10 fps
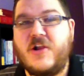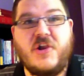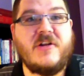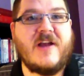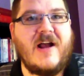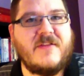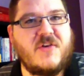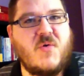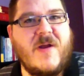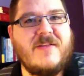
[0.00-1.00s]
good
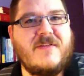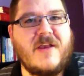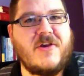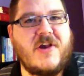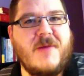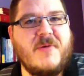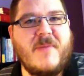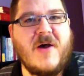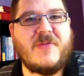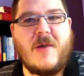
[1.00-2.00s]
consequence that could come
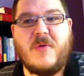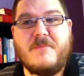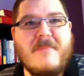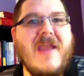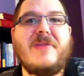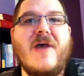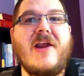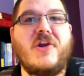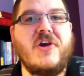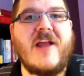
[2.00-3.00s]
about that would make
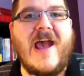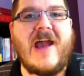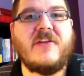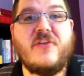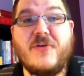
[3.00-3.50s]
that a good act.